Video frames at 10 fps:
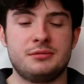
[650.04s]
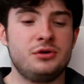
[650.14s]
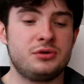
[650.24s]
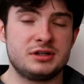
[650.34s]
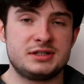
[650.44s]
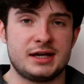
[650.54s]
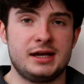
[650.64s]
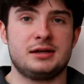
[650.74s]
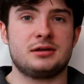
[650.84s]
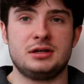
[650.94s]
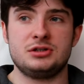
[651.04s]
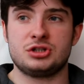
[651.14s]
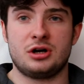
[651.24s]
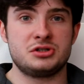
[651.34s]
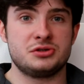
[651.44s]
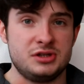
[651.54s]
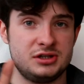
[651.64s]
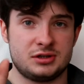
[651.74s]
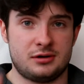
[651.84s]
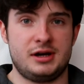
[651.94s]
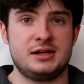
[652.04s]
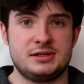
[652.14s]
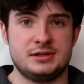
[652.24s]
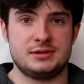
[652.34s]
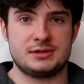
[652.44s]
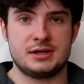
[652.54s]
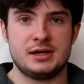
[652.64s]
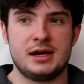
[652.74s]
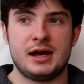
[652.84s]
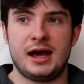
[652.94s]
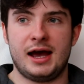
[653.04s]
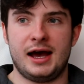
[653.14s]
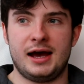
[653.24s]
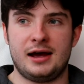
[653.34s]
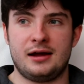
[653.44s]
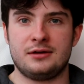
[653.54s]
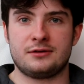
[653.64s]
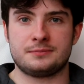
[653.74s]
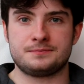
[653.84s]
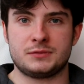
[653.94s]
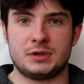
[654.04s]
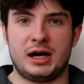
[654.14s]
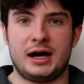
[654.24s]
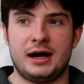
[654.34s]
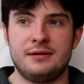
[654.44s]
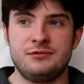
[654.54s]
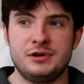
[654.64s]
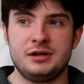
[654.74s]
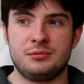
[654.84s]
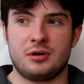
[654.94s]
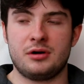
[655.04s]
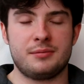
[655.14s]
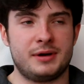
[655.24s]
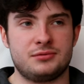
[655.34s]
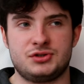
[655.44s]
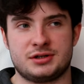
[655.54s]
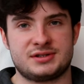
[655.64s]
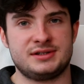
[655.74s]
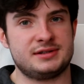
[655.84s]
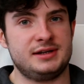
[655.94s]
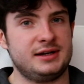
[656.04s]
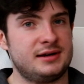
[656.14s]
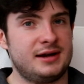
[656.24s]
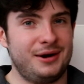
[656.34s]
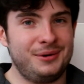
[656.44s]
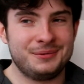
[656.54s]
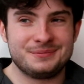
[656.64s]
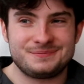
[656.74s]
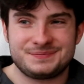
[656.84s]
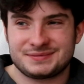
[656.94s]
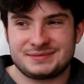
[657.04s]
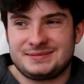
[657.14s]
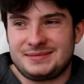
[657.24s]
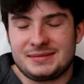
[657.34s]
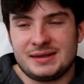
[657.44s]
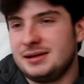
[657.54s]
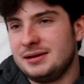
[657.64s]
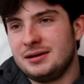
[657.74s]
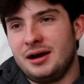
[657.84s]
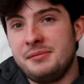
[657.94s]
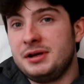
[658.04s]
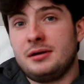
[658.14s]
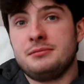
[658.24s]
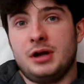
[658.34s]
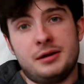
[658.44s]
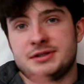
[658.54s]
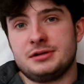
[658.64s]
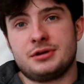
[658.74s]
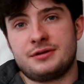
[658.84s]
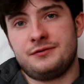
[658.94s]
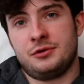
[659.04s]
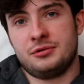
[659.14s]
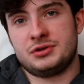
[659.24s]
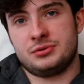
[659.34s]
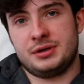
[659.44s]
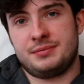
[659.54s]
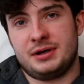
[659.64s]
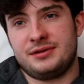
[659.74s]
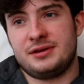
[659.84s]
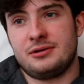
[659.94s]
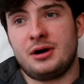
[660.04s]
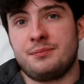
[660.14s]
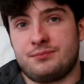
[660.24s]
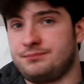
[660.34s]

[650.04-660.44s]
who can take in charge of these directors. And I'm really worried about Justice League now. I mean, I'm still looking forward to it, but there are